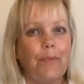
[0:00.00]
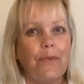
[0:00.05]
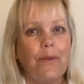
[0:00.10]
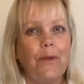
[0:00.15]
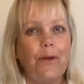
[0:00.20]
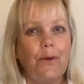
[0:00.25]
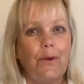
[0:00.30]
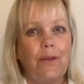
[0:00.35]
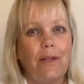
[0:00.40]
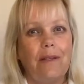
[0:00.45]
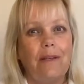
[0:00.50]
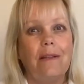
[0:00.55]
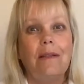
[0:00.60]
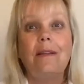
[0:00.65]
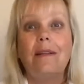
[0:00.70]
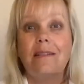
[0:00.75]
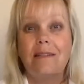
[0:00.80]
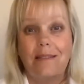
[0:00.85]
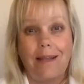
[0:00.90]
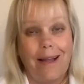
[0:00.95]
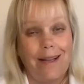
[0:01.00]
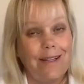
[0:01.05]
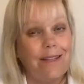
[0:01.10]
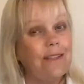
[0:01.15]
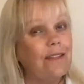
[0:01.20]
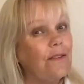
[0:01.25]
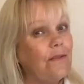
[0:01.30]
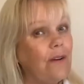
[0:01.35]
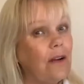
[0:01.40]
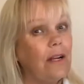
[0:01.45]
you know, the
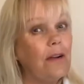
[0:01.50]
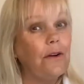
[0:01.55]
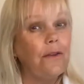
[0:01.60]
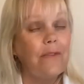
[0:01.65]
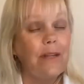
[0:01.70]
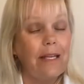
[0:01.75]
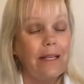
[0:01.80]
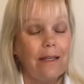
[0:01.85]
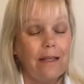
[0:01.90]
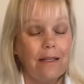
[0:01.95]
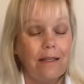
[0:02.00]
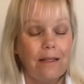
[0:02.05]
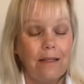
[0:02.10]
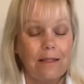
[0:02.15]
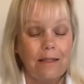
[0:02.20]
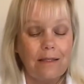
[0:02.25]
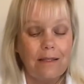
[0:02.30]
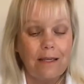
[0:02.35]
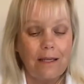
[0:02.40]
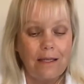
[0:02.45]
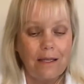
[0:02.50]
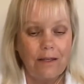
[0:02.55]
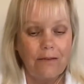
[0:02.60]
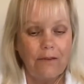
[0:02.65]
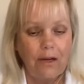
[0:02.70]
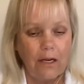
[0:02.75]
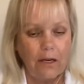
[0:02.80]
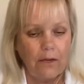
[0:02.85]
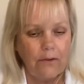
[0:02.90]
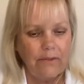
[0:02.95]
science of Ayurveda, the study of
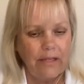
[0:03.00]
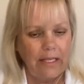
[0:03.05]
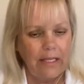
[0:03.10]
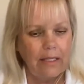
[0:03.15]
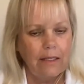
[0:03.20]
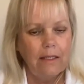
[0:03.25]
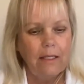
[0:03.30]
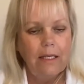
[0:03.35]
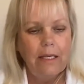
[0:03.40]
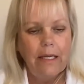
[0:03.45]
Ayurveda,